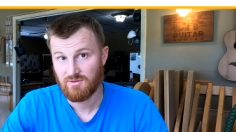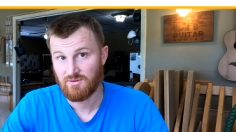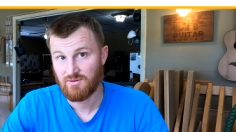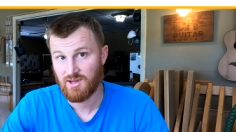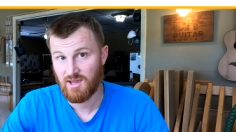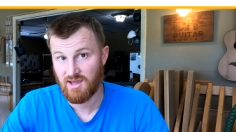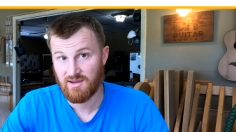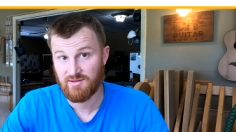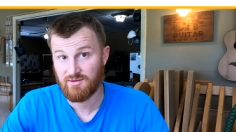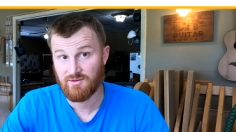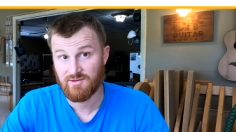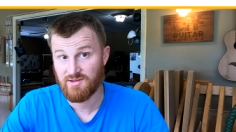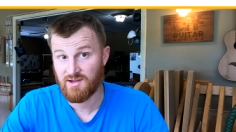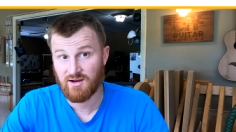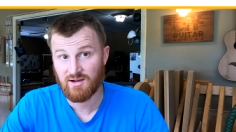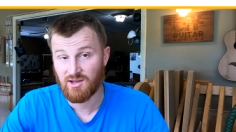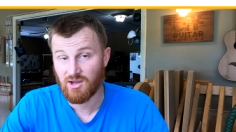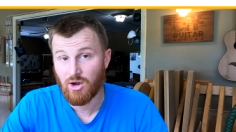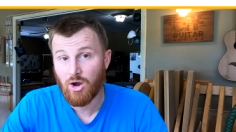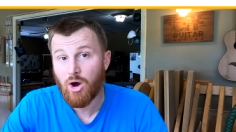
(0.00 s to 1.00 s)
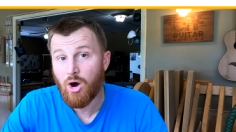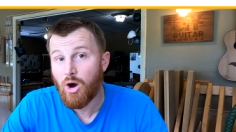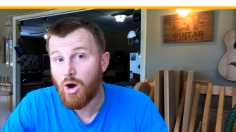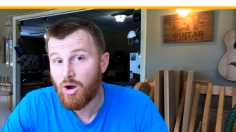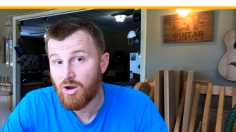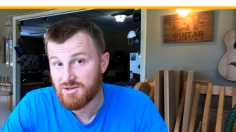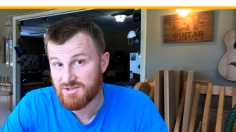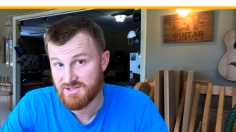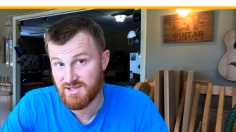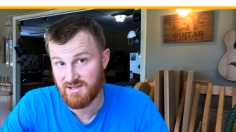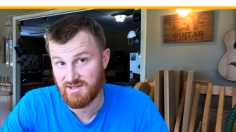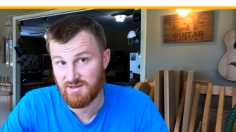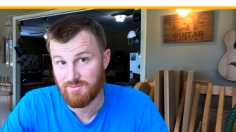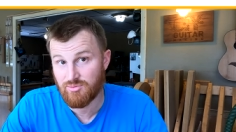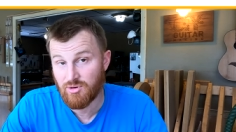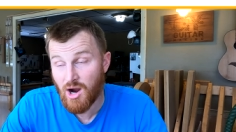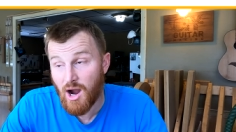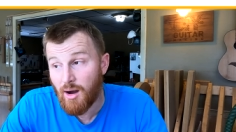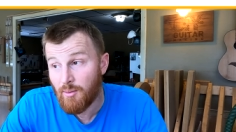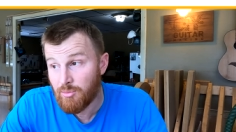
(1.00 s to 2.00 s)
Okay, so it's not going to cause any
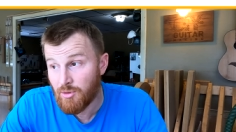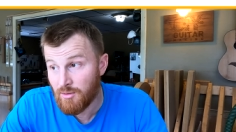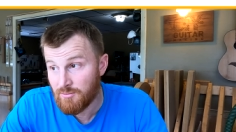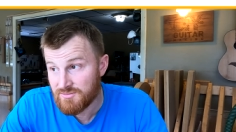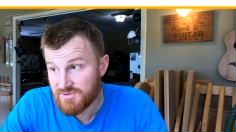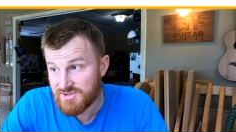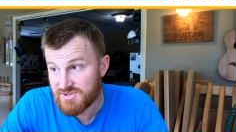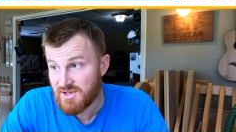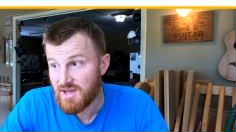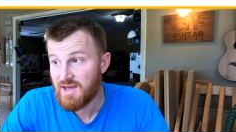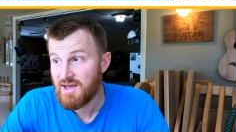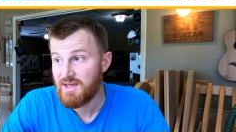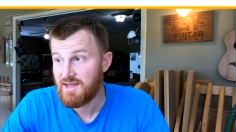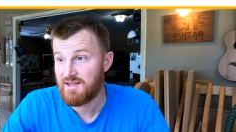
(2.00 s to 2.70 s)
problems.